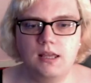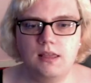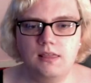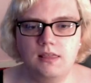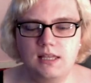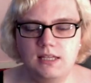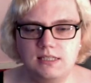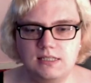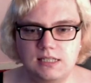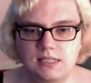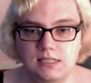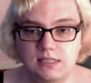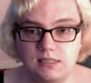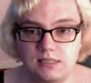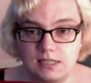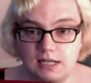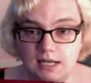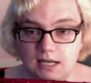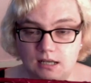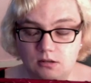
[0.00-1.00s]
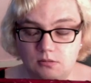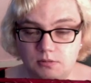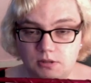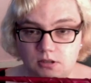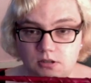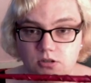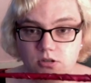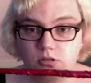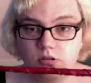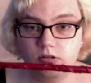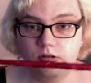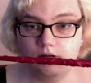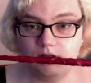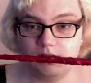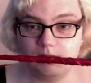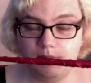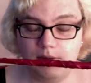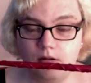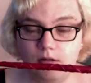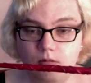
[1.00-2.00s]
This is to help you do your
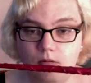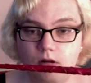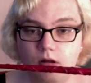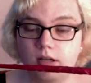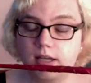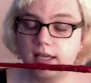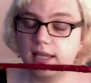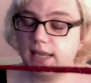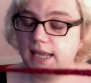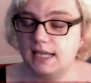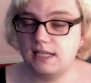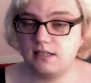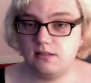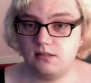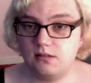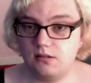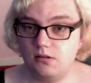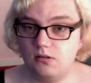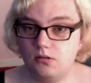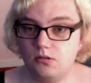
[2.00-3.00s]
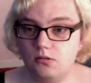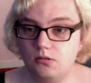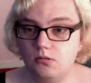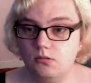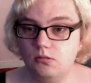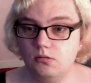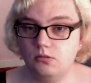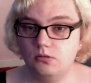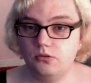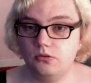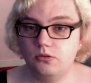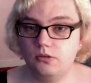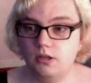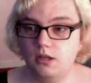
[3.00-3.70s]
spell work, cast circles,